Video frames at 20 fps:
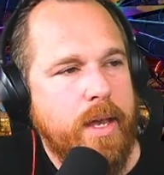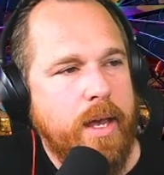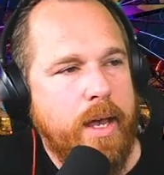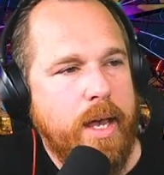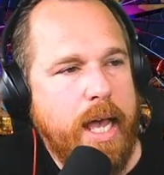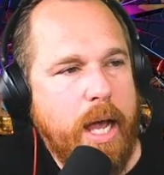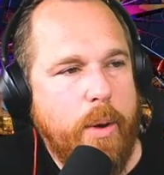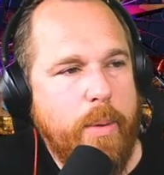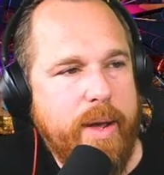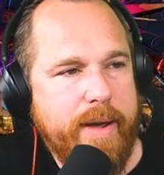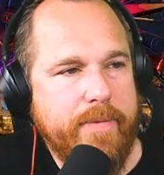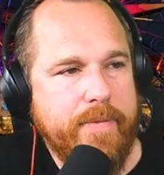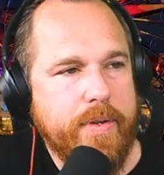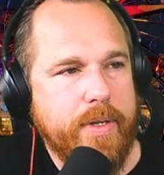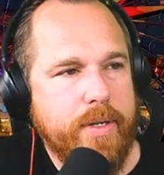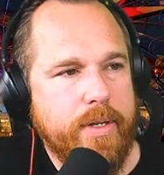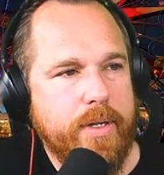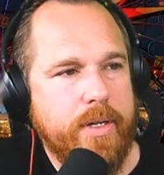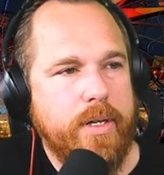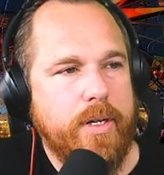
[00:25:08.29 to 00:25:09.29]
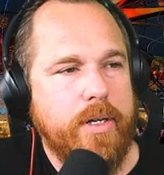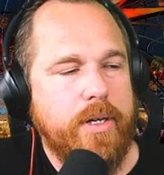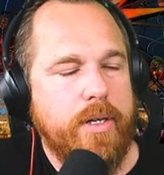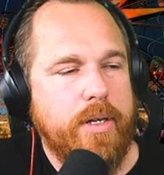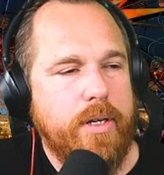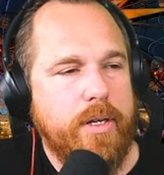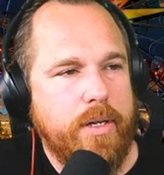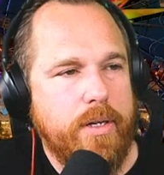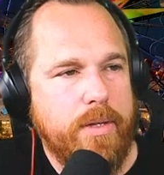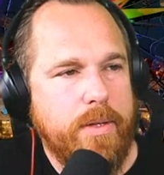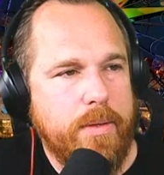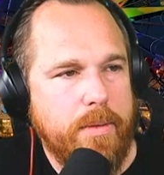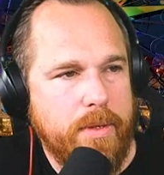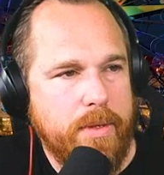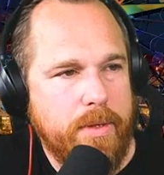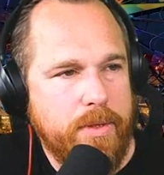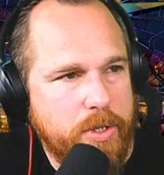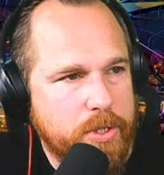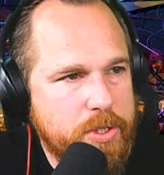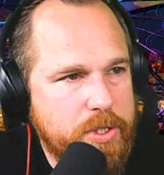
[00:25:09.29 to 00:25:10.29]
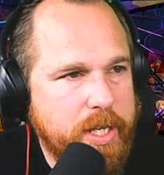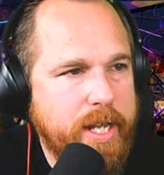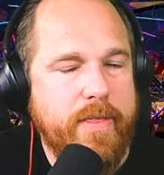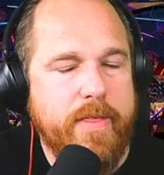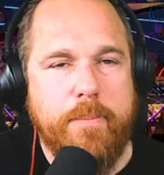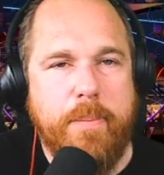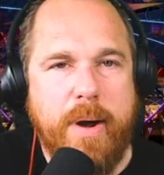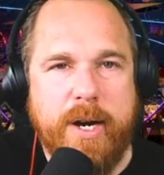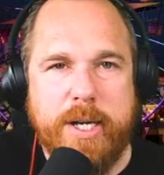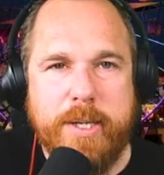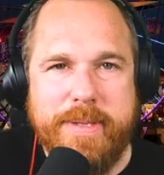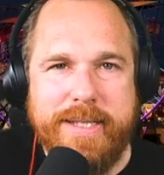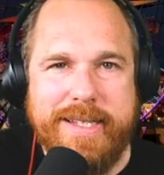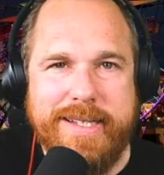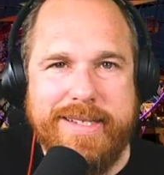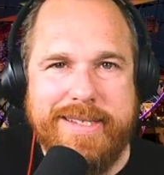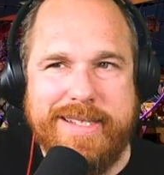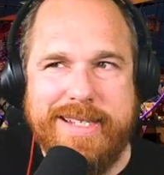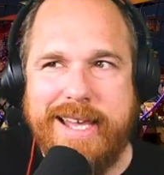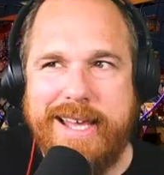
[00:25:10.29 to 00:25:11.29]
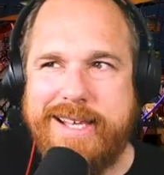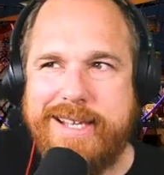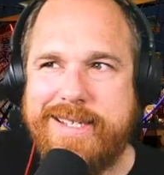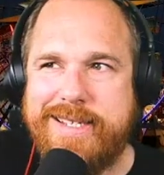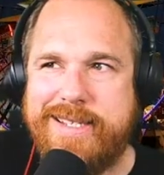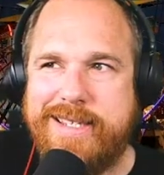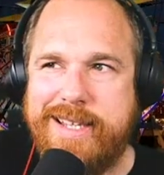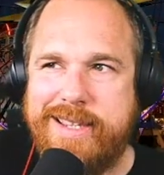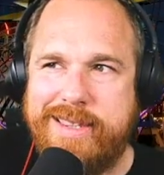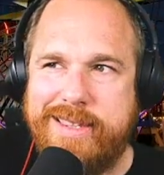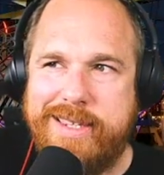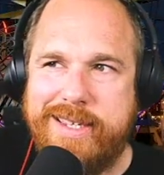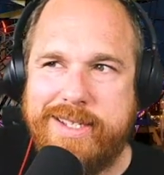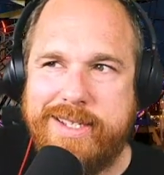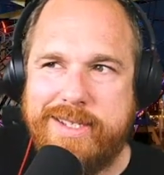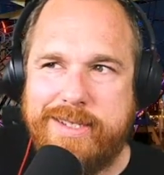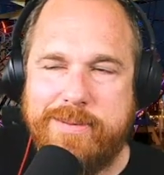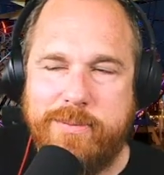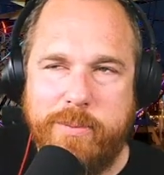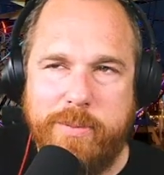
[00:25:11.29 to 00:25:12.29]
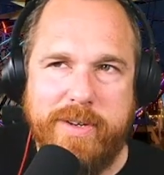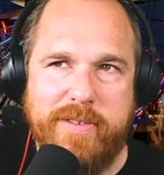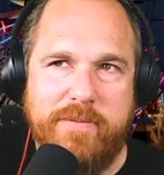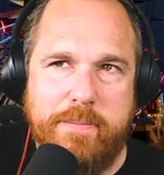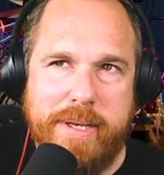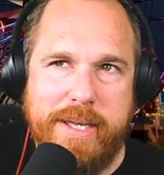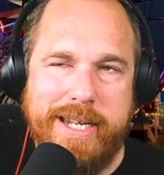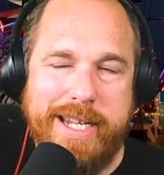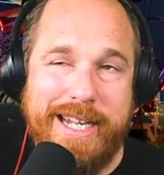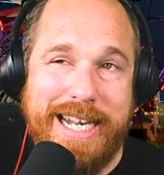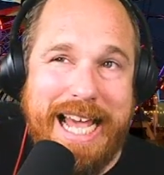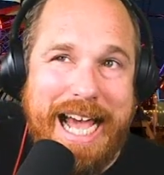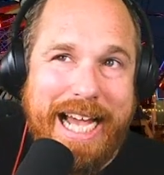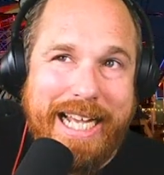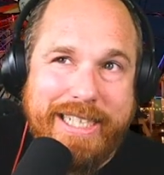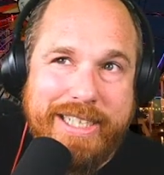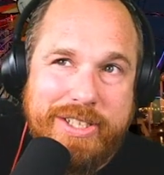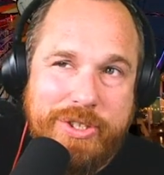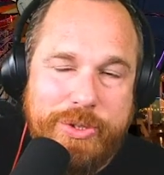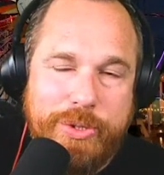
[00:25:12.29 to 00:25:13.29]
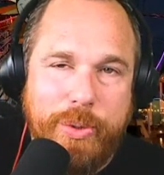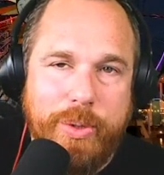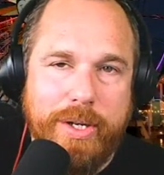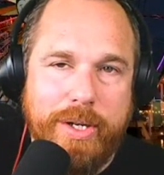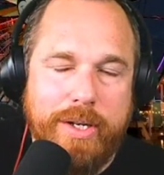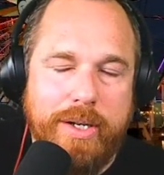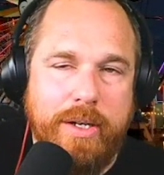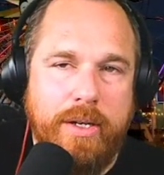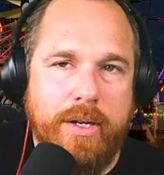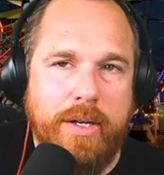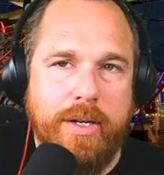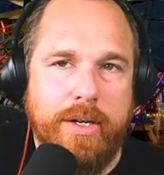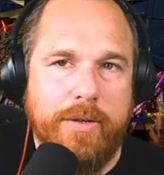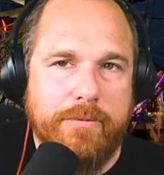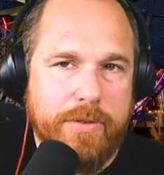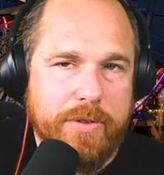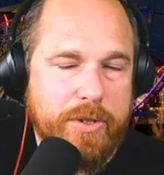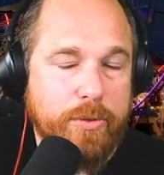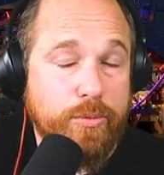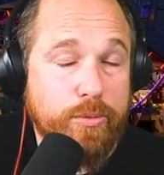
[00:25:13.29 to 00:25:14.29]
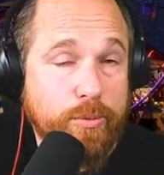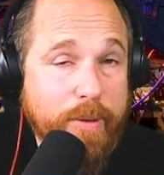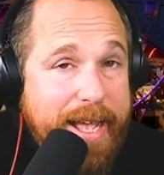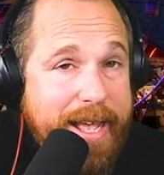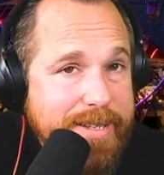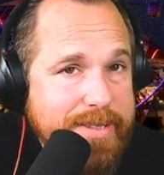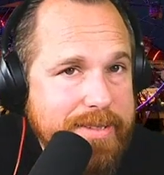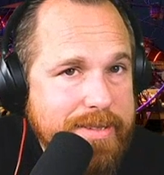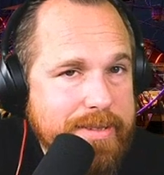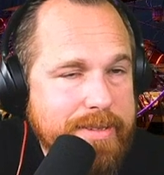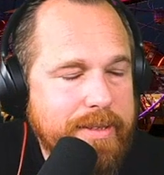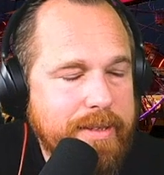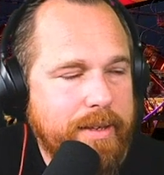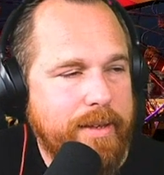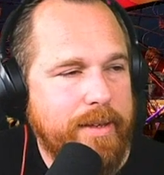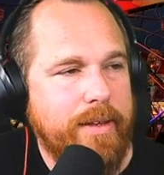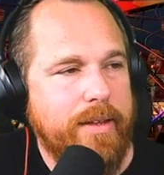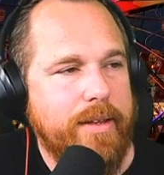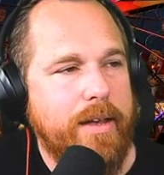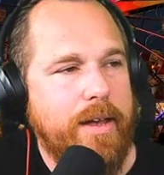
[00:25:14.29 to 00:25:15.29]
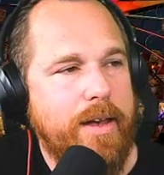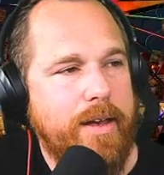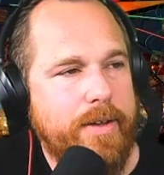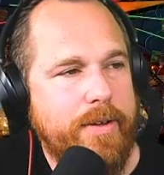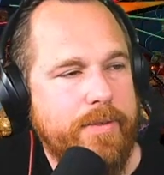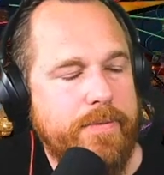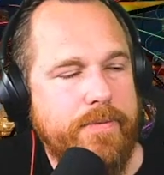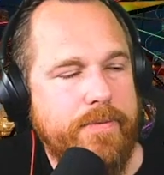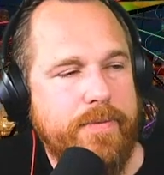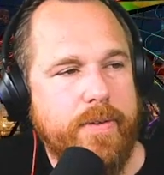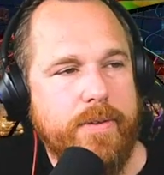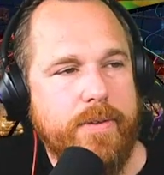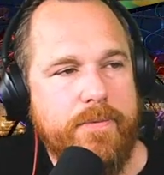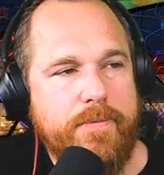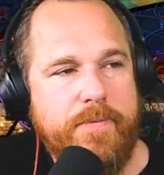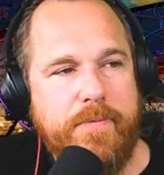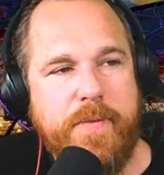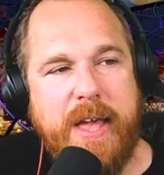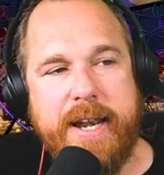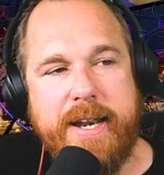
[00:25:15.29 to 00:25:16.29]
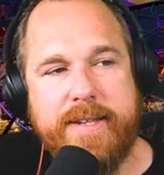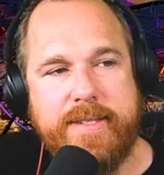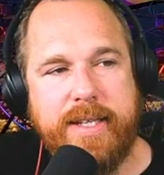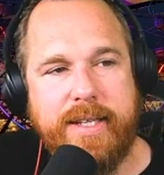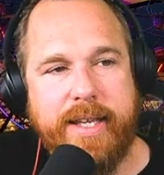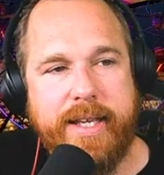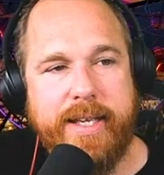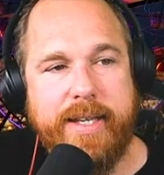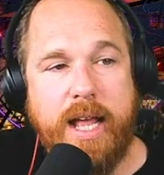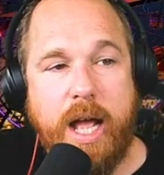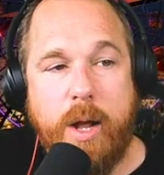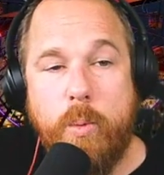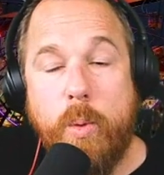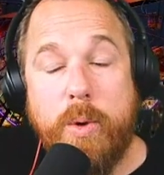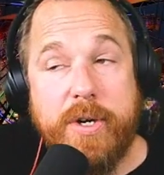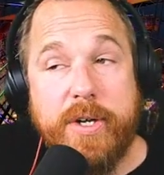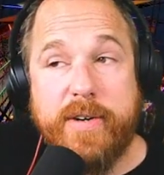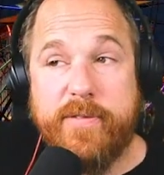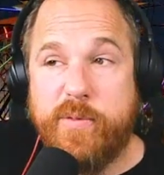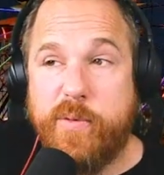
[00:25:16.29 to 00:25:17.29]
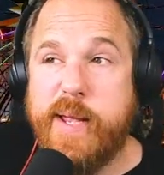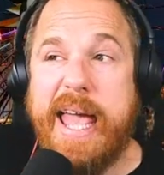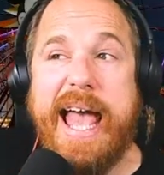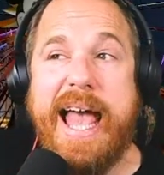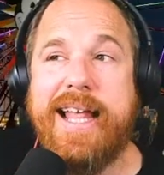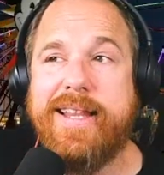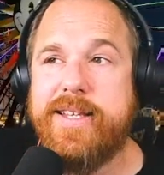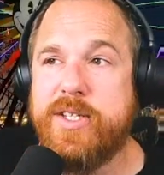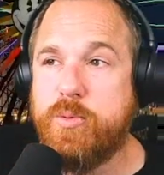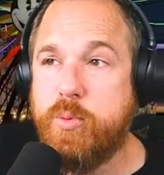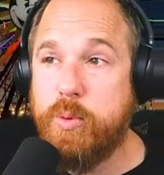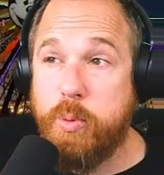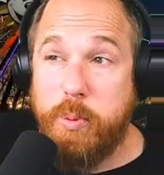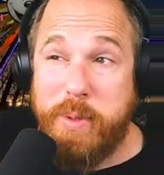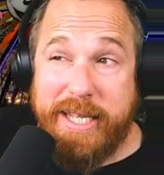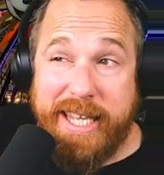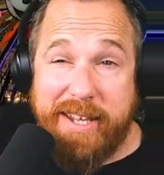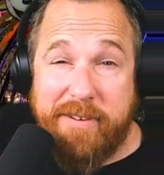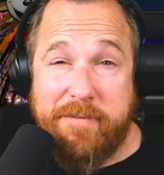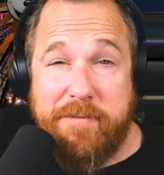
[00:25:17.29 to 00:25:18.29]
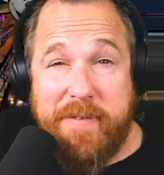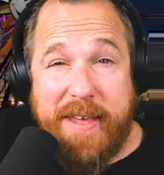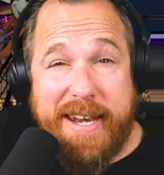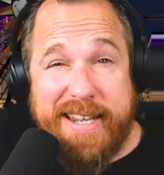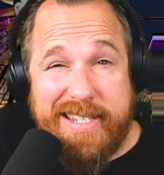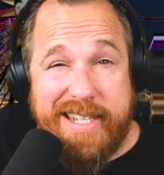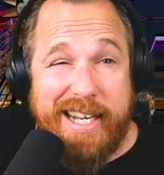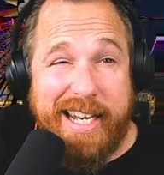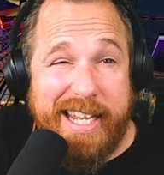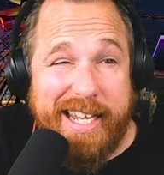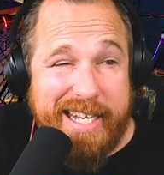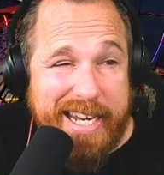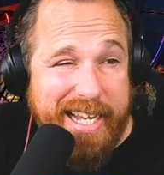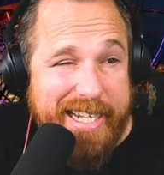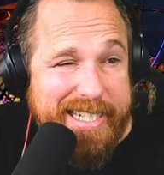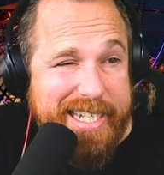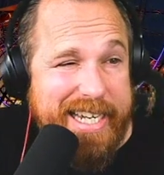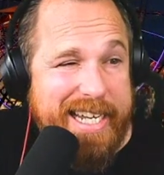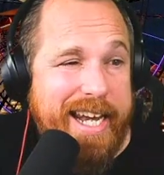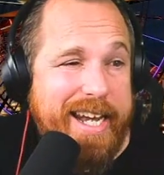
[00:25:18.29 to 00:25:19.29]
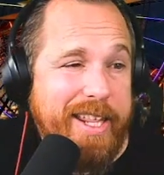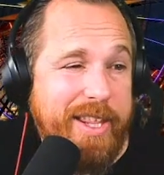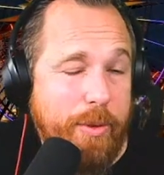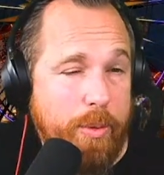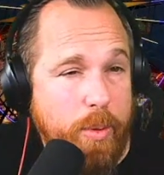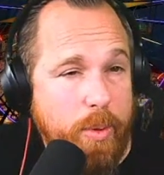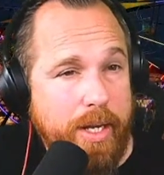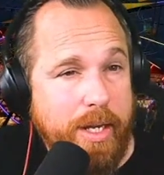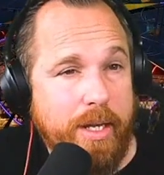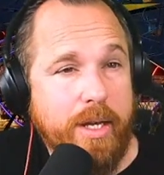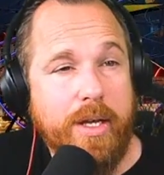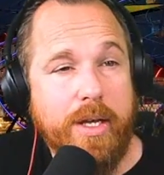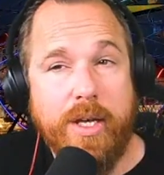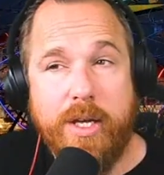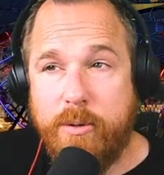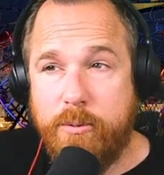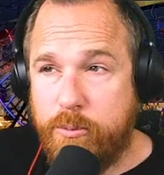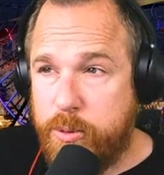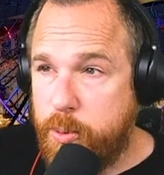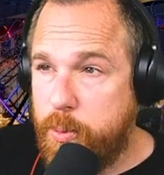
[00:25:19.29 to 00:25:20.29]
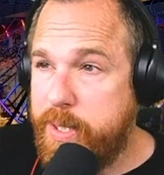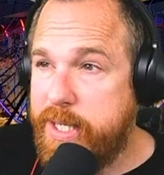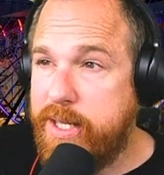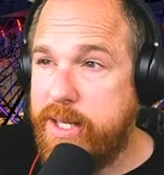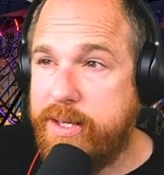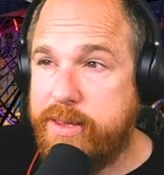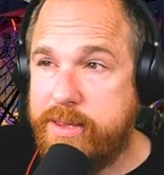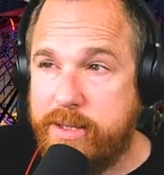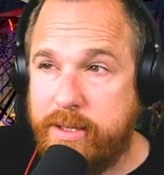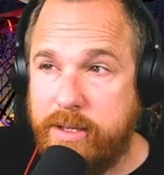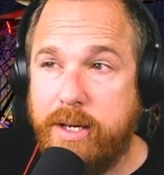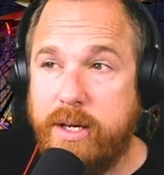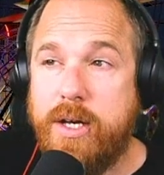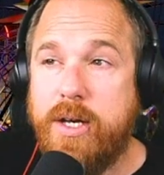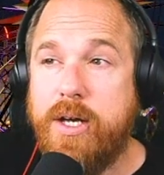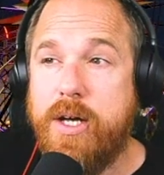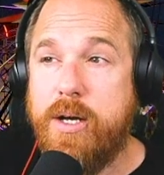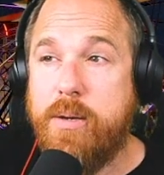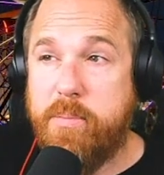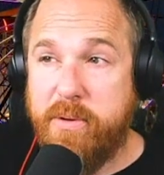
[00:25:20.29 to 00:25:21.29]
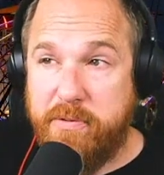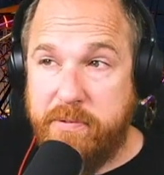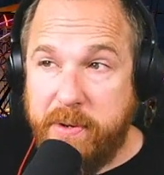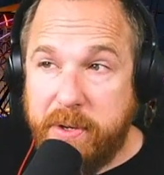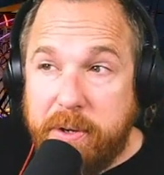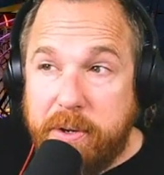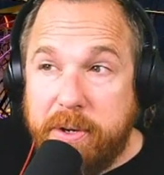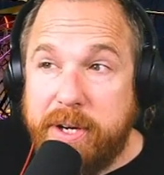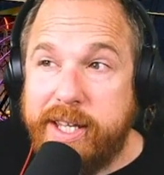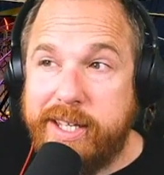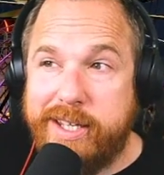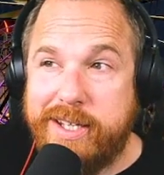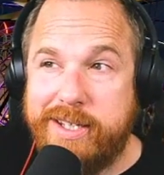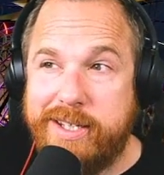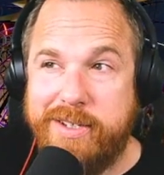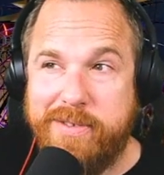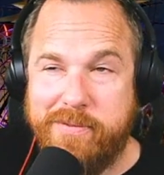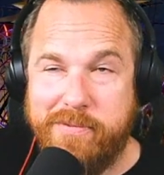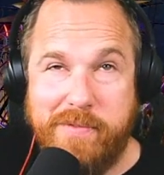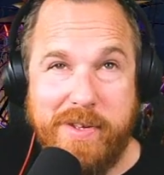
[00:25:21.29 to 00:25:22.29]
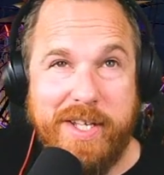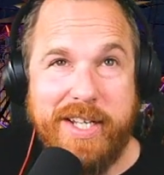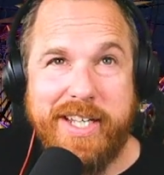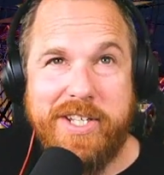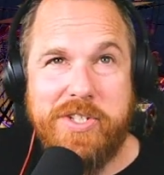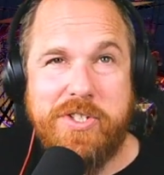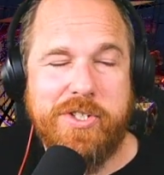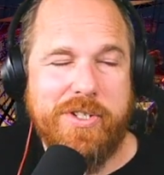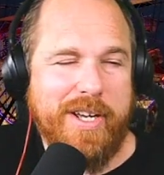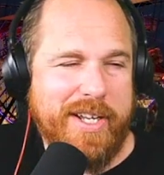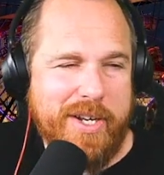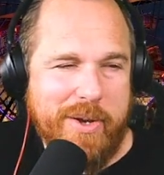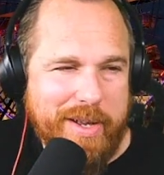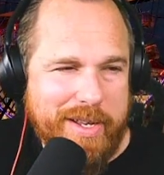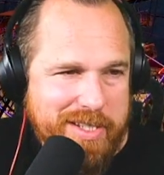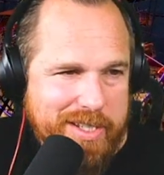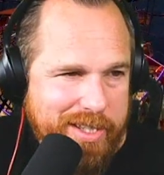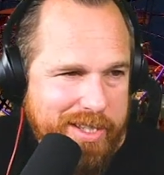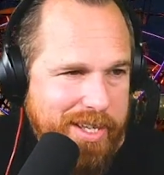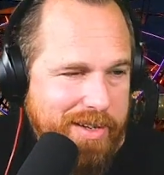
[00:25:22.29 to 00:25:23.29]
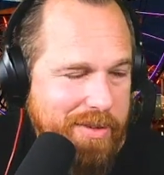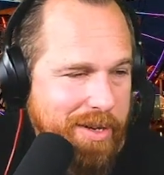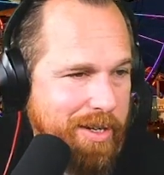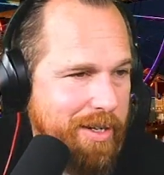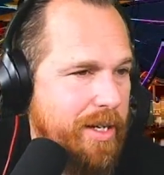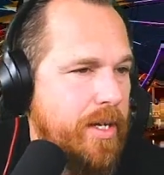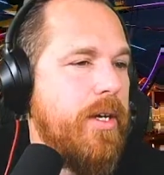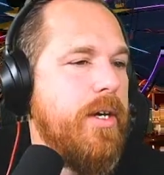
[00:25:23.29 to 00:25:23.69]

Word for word: However, there's the other part of me that says that this would have been an eyesore for the rest of Fantasyland. I wonder if we had this, would we get Fantasyland 1983? Would we get the Bavarian Village? I know I said that wrong.